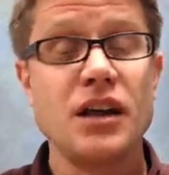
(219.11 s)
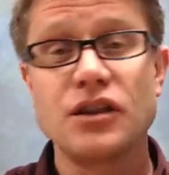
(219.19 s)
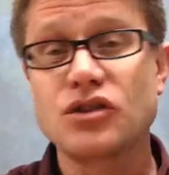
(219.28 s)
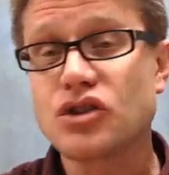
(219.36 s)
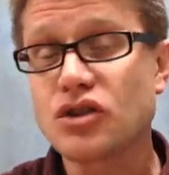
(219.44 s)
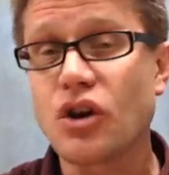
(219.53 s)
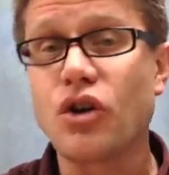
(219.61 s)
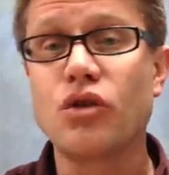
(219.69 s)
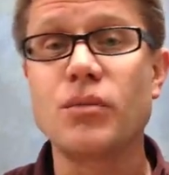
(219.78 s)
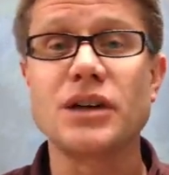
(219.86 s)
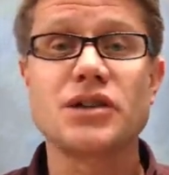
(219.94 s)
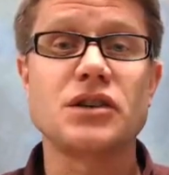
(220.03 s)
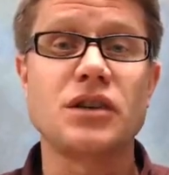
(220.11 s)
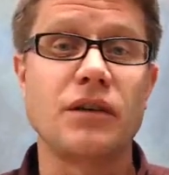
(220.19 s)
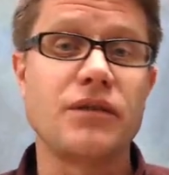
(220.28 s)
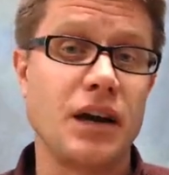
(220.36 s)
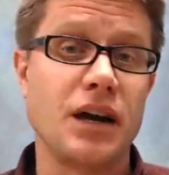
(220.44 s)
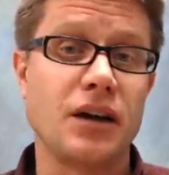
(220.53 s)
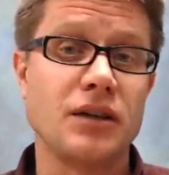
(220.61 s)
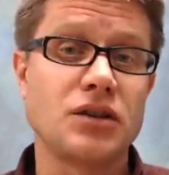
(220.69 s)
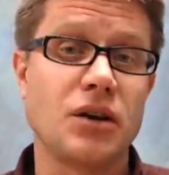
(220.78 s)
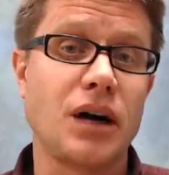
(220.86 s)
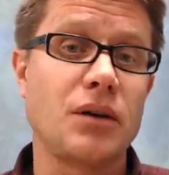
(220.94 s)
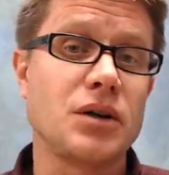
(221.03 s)
There's so much stuff there. And
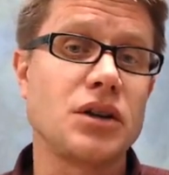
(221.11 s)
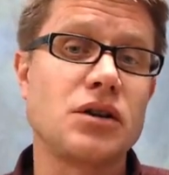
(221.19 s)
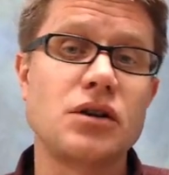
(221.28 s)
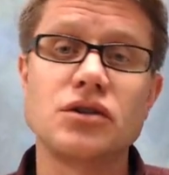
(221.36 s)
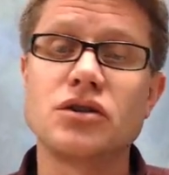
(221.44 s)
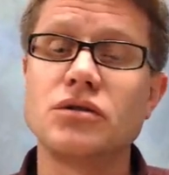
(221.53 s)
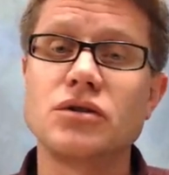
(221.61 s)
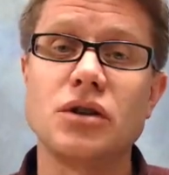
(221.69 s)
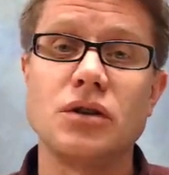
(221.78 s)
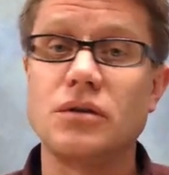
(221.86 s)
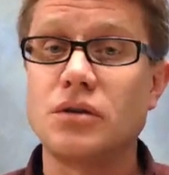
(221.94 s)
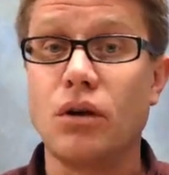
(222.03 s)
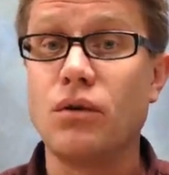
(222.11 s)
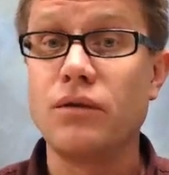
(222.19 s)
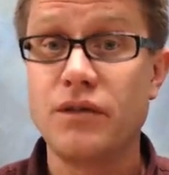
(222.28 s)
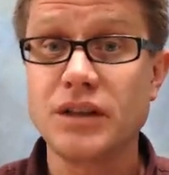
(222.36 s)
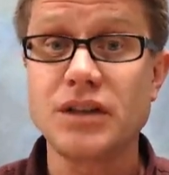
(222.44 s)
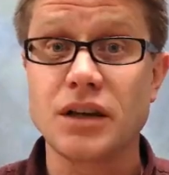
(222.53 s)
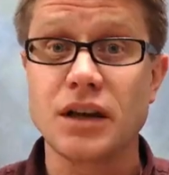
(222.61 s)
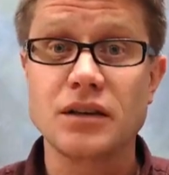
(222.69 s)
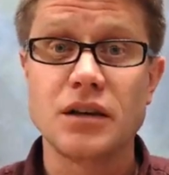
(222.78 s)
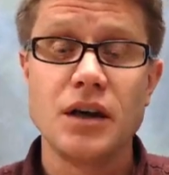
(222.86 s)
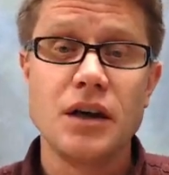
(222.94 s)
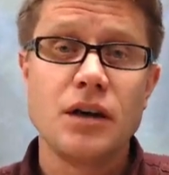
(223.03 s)
so I would encourage you to go visit it.